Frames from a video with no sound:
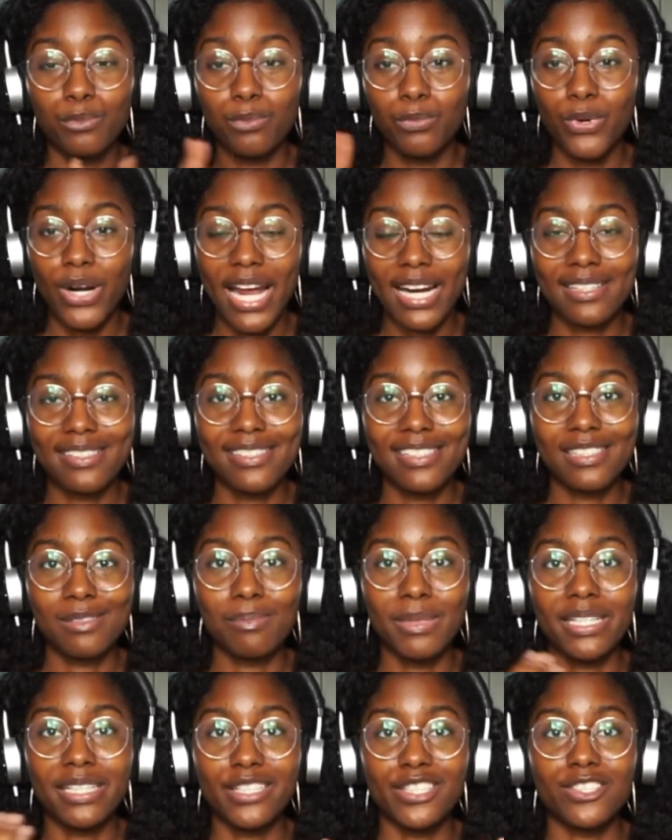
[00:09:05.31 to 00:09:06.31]

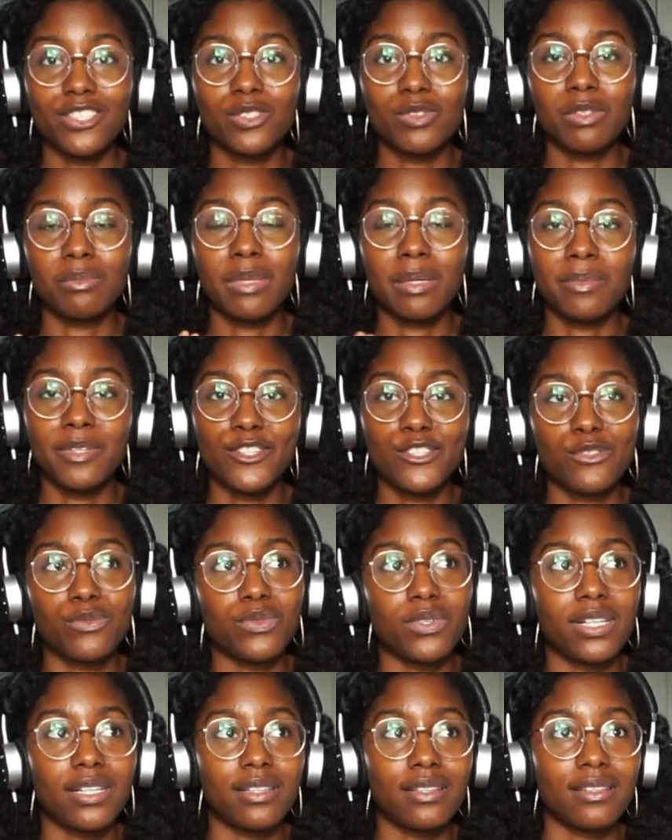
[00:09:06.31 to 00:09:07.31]
practiced my answers with my best
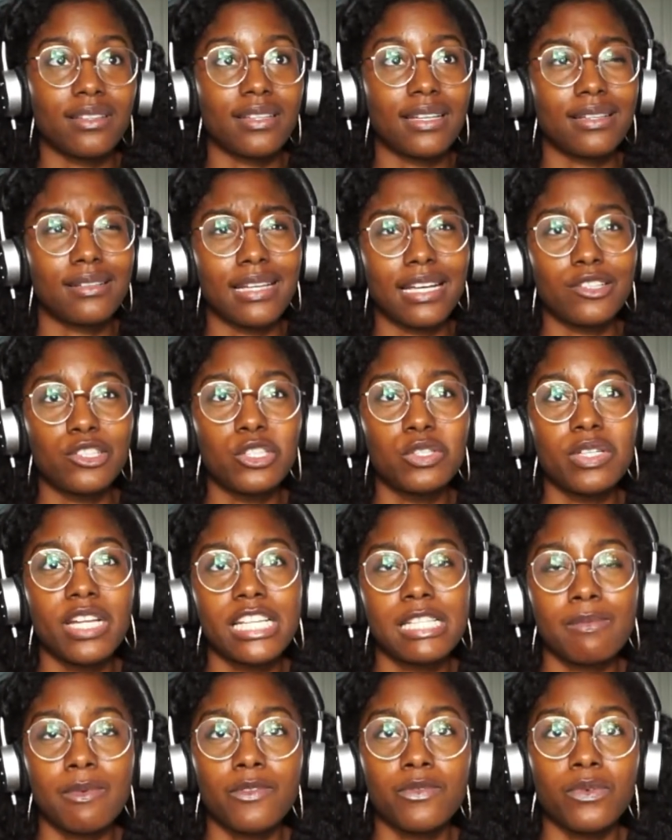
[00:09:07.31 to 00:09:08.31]
friend like two
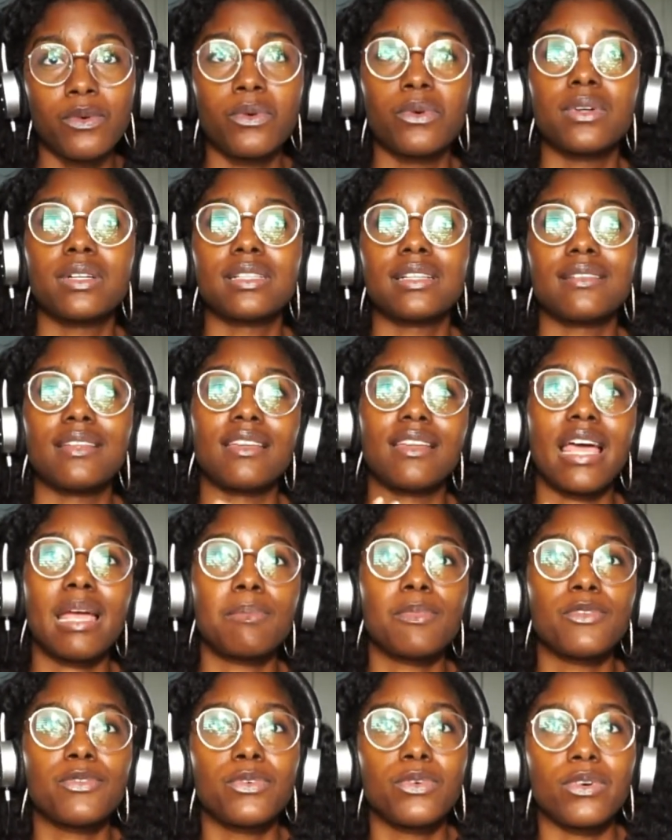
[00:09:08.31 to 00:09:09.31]
days before, and then the
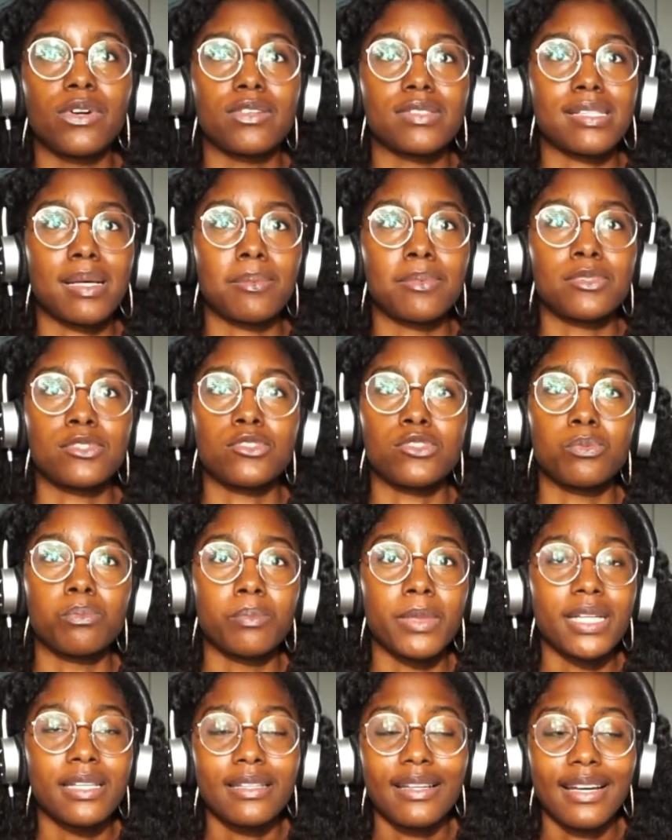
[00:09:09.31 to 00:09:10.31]
night before I was up until
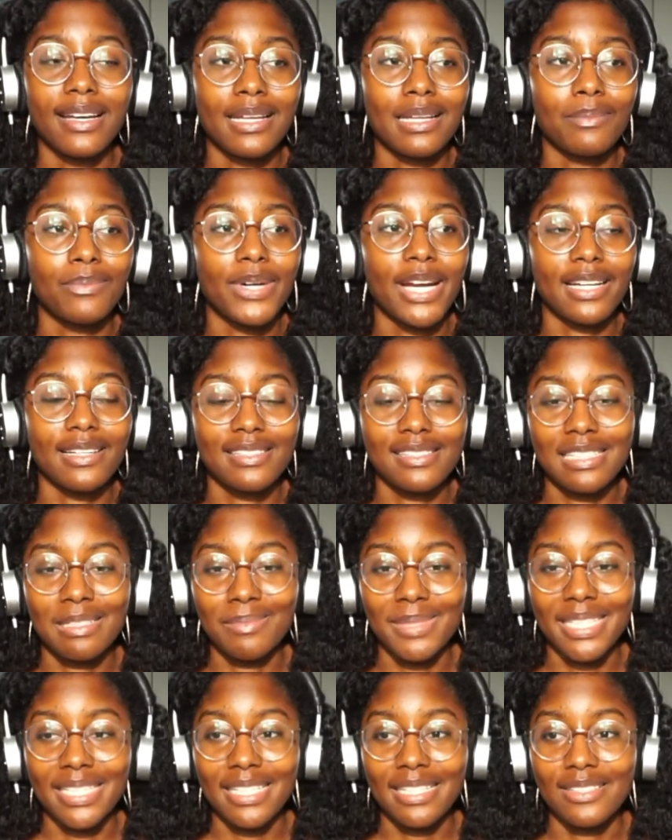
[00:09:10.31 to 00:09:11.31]
midnight
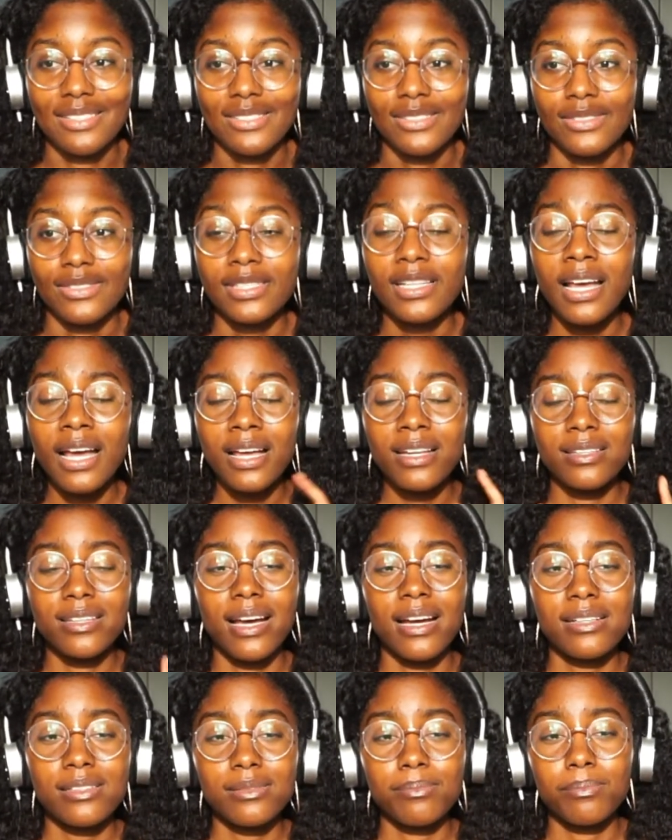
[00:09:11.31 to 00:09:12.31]
practicing my answers.
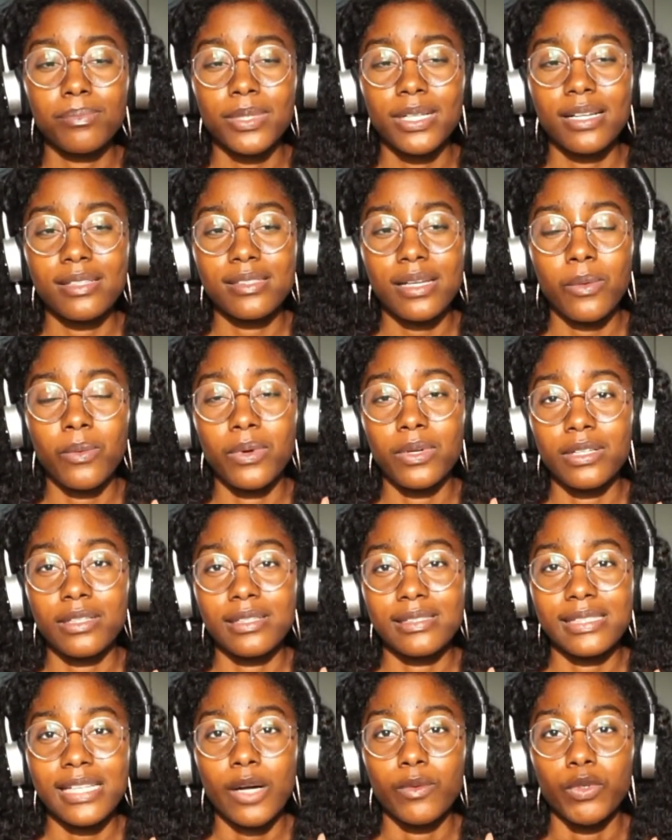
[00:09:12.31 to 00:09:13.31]
Not because I wanted
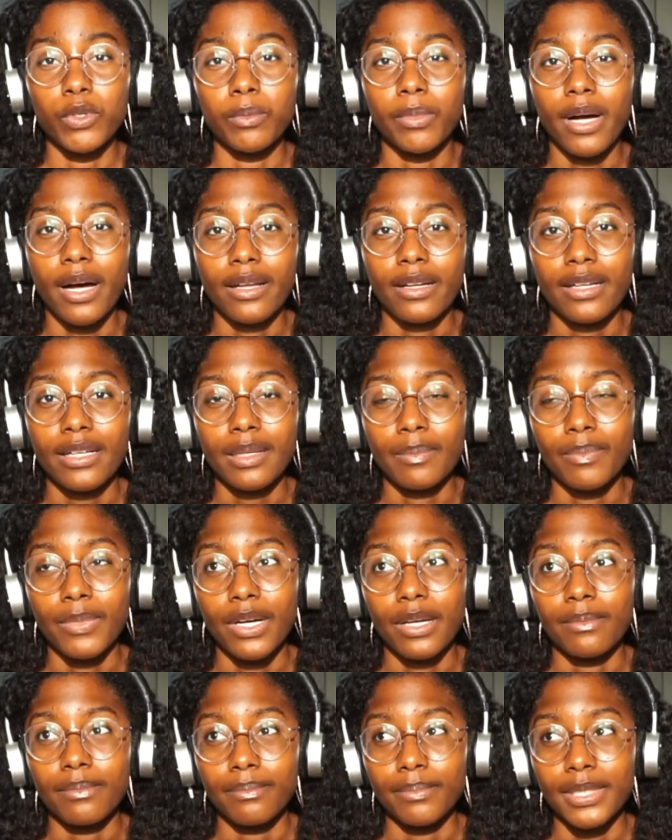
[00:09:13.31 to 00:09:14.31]
to sound robotic,
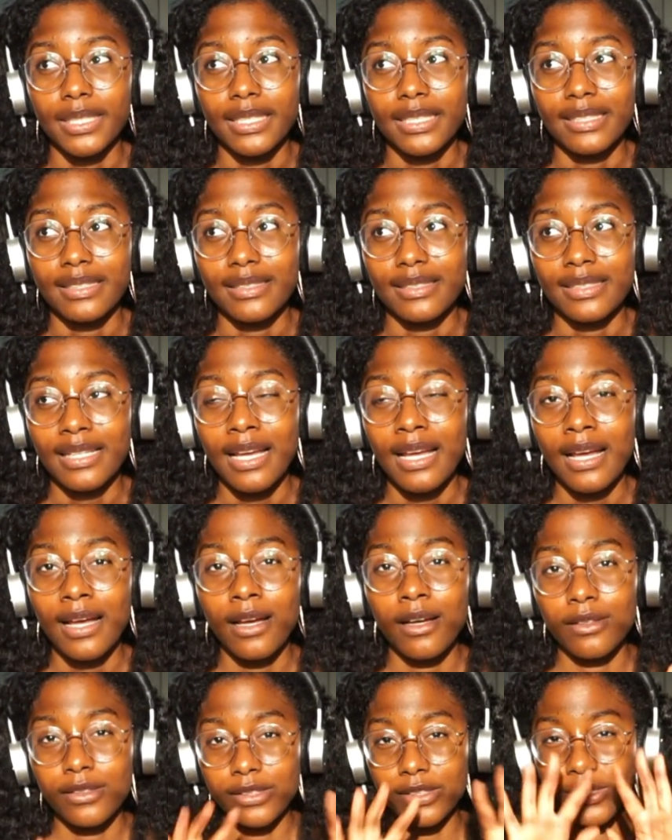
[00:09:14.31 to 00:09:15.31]
but because,
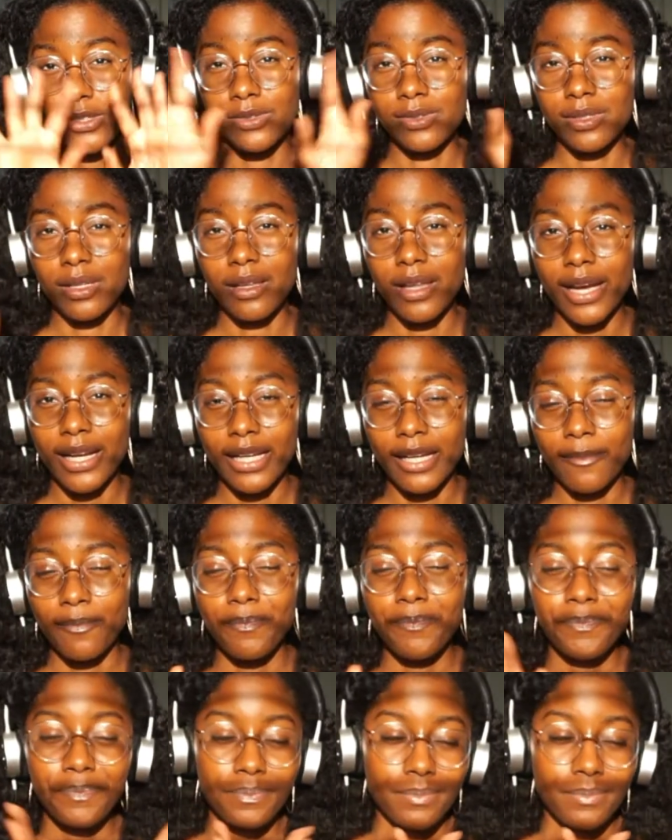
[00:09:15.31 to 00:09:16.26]
excuse the lighting,